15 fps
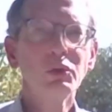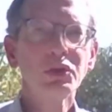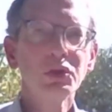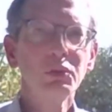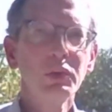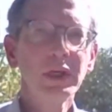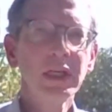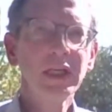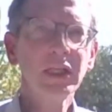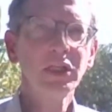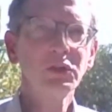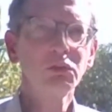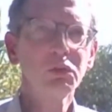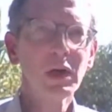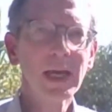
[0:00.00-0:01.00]
do
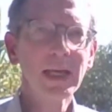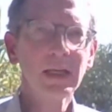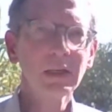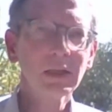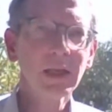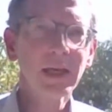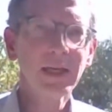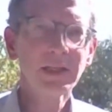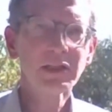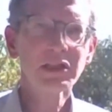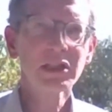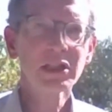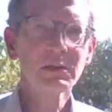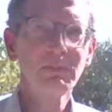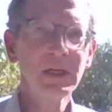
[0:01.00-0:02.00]
we regulate
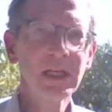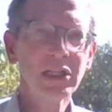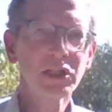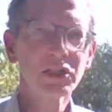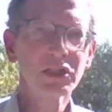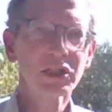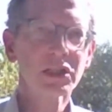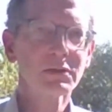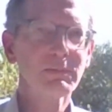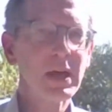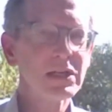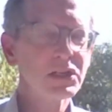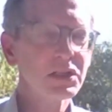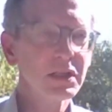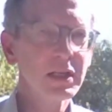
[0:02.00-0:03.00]
speech,
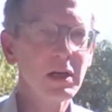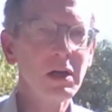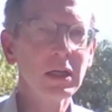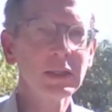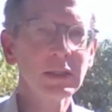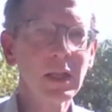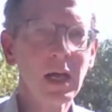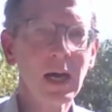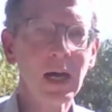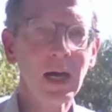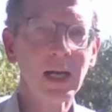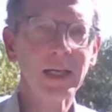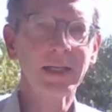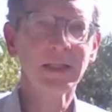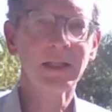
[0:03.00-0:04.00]
especially
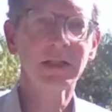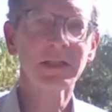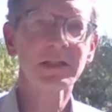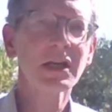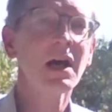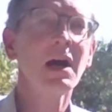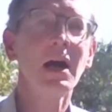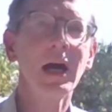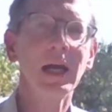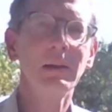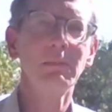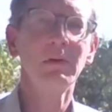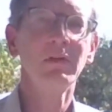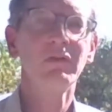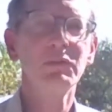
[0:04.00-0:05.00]
online, in a
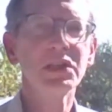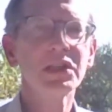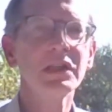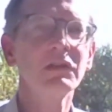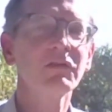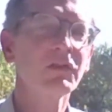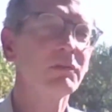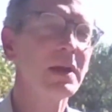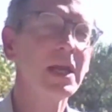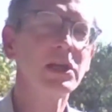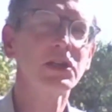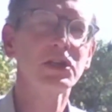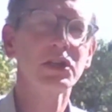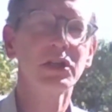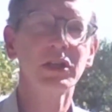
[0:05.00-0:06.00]
time of
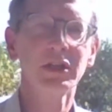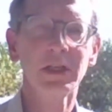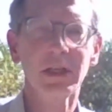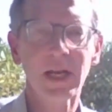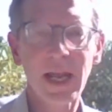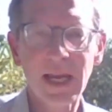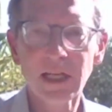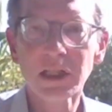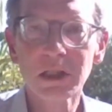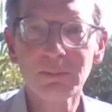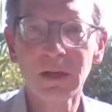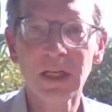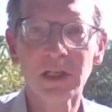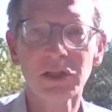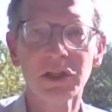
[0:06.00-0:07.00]
misinformation and hate
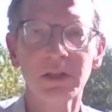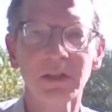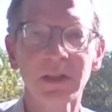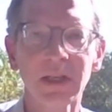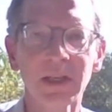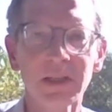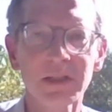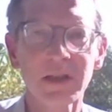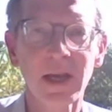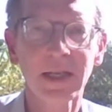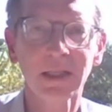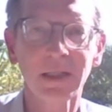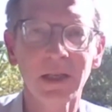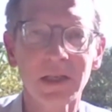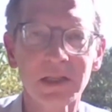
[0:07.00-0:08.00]
speech and things
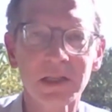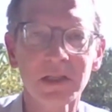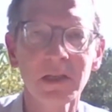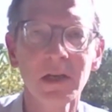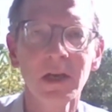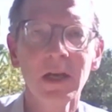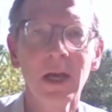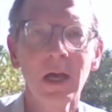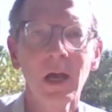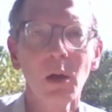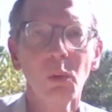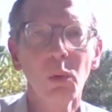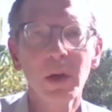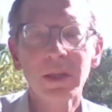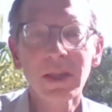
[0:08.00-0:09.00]
like this,
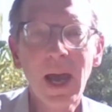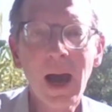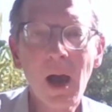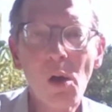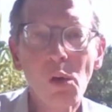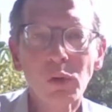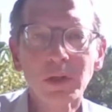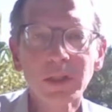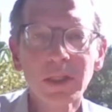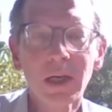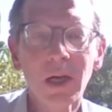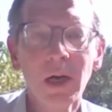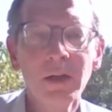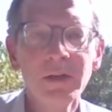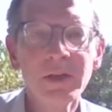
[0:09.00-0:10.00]
without
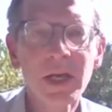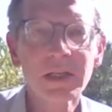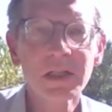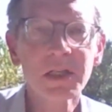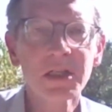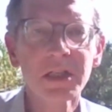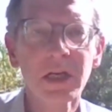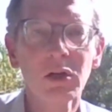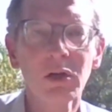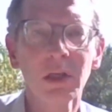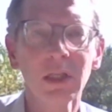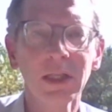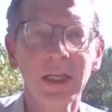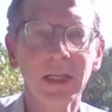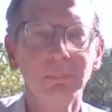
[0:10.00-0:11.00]

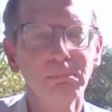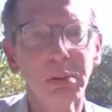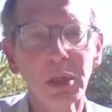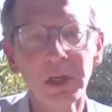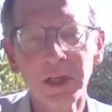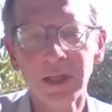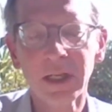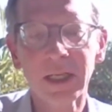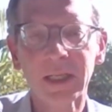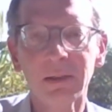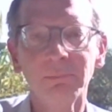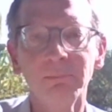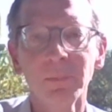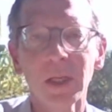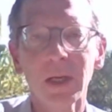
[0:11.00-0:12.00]
unnecessarily burdening